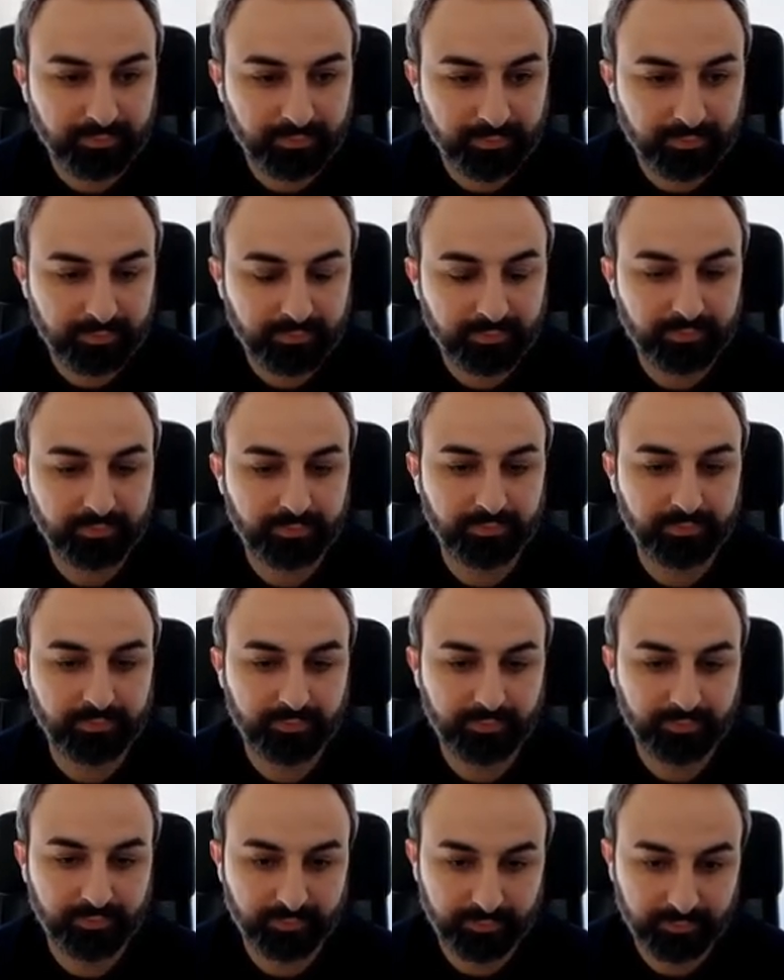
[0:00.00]

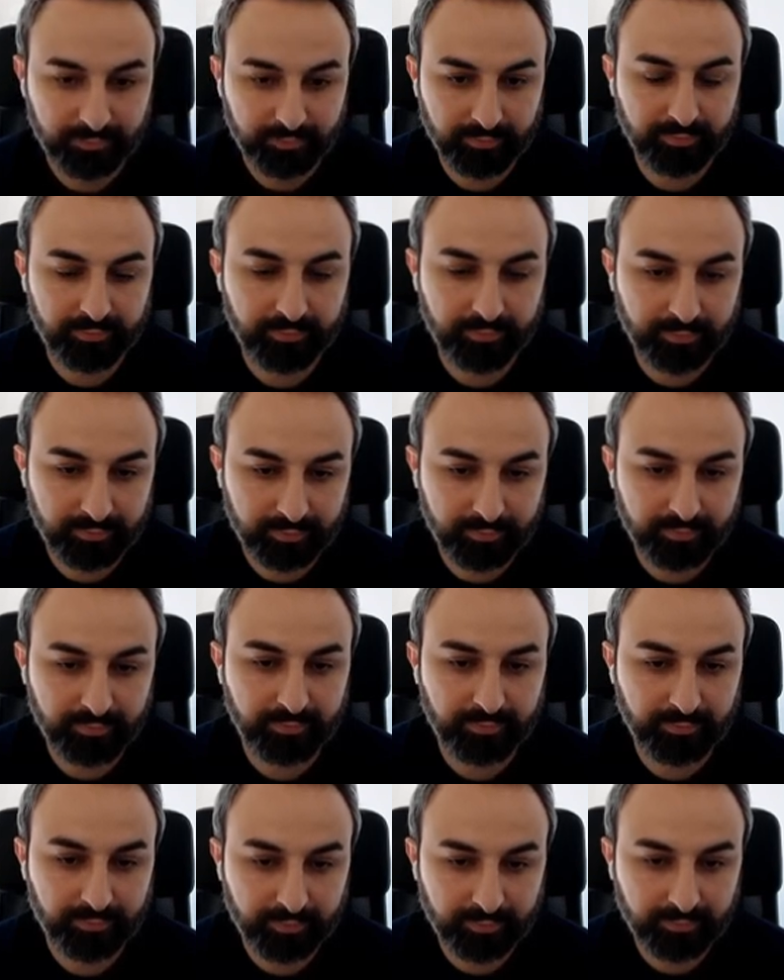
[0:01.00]

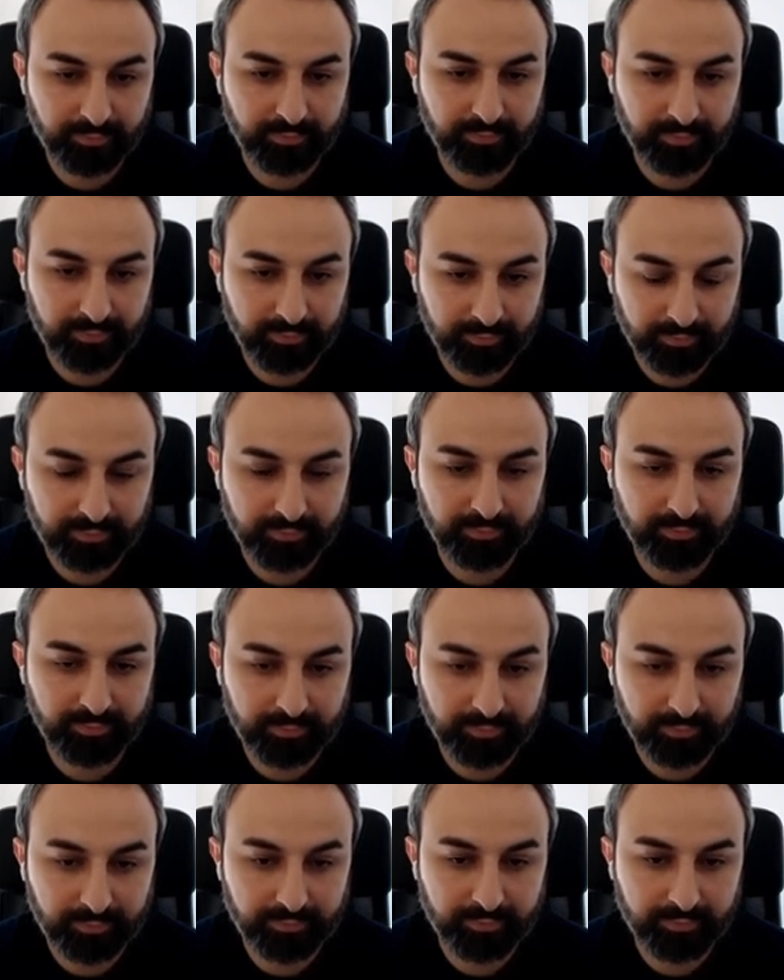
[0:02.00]

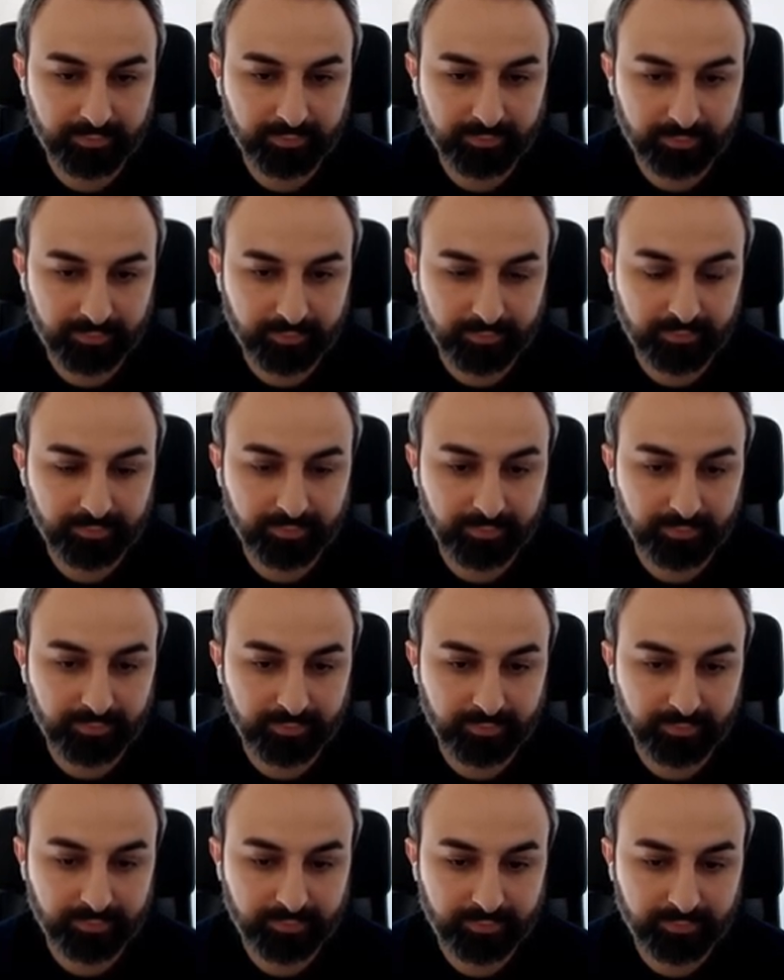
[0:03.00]

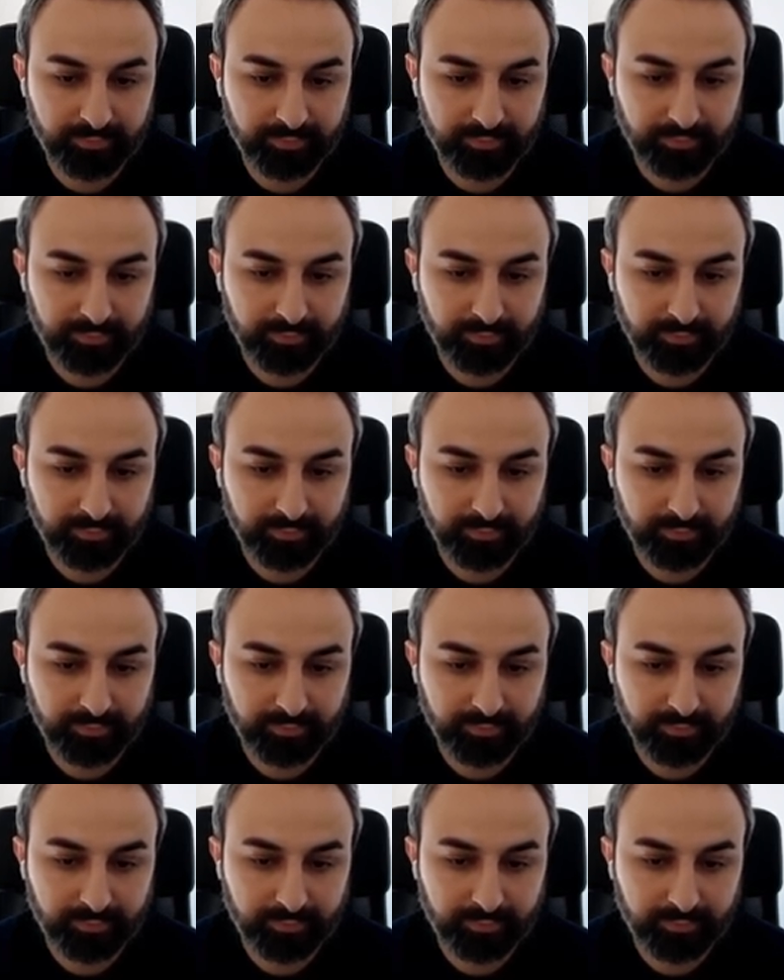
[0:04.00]
The person shown says nothing.